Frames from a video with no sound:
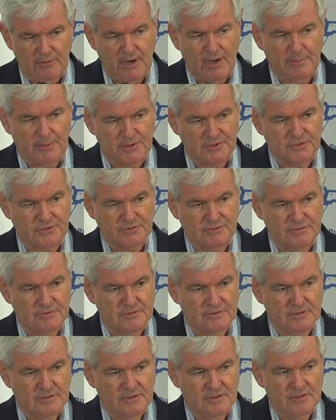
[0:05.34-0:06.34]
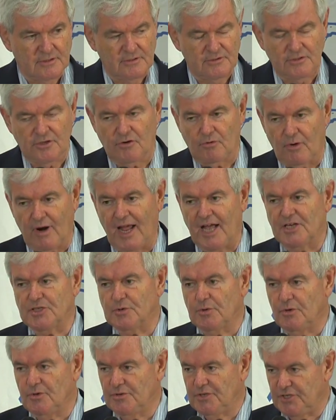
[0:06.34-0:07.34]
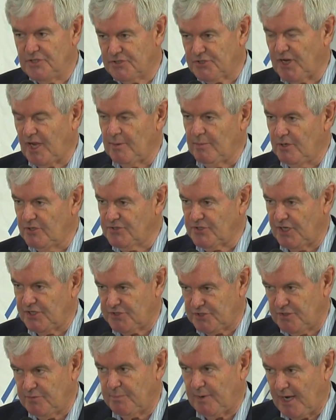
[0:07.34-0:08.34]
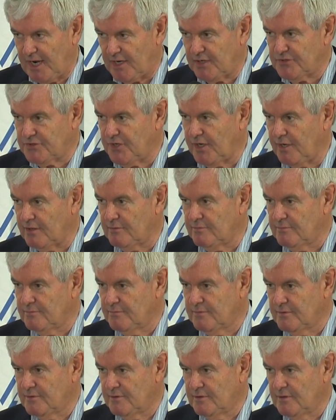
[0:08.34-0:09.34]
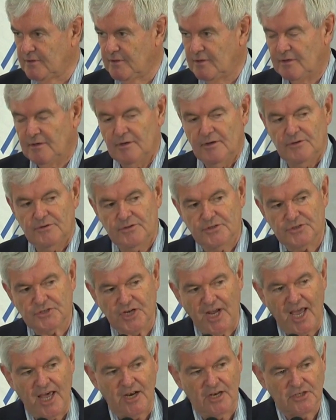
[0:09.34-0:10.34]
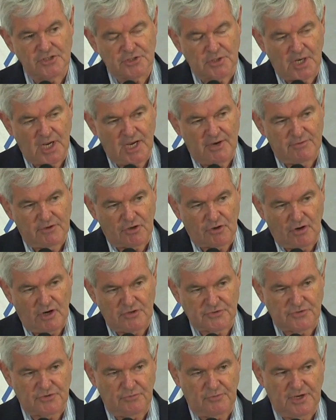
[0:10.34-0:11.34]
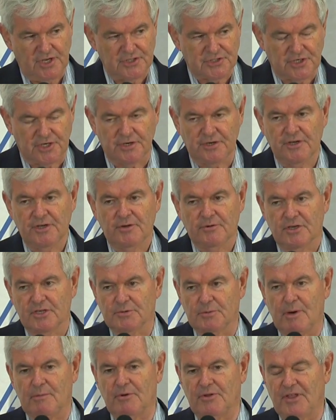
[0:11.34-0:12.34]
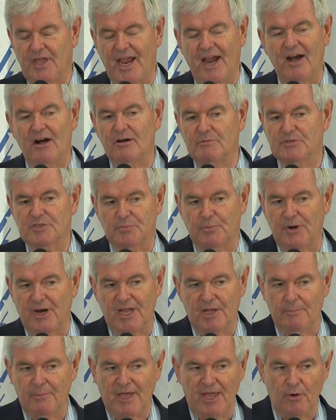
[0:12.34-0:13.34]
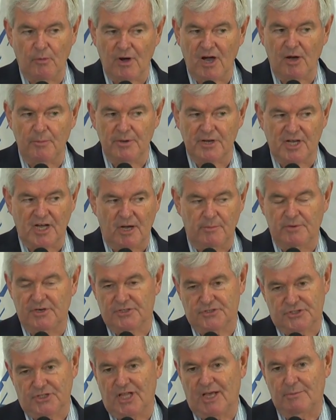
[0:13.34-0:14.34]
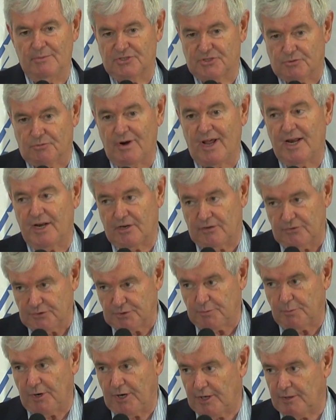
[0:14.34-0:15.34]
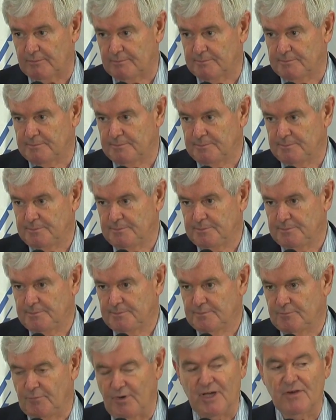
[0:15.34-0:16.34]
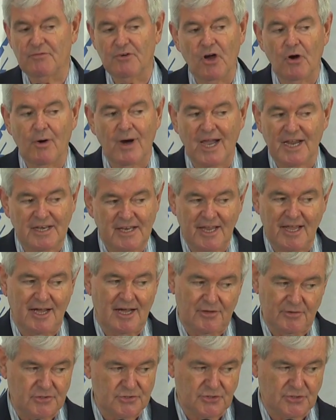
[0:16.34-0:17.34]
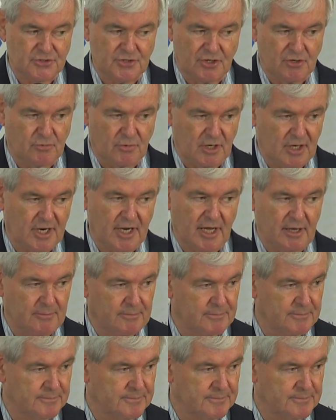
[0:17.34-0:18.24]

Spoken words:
weapons, the gradual destabilization of Pakistan, the challenge you have across the region, because remember, the Arab Spring may well become an Islamist radical spring. We have no idea how this is going to work out.